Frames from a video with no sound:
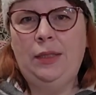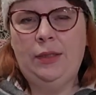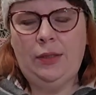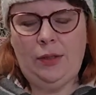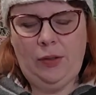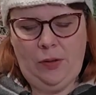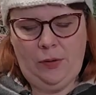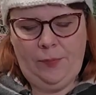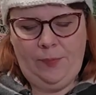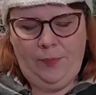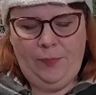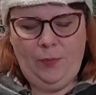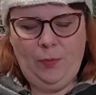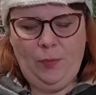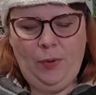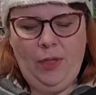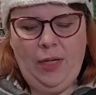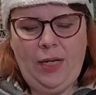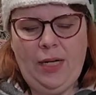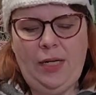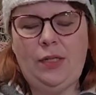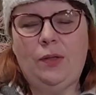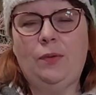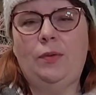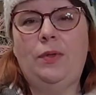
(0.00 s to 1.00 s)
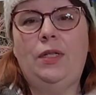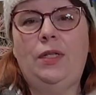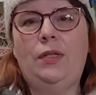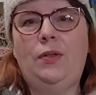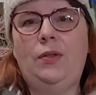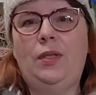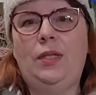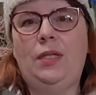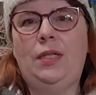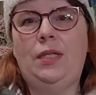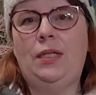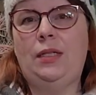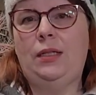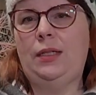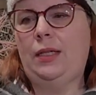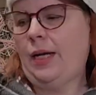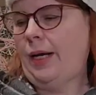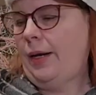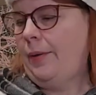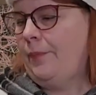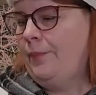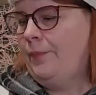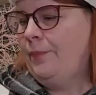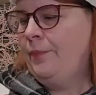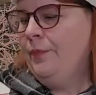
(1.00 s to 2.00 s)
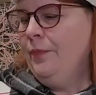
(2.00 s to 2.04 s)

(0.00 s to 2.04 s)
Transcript: So we're gonna have to redo this little guy.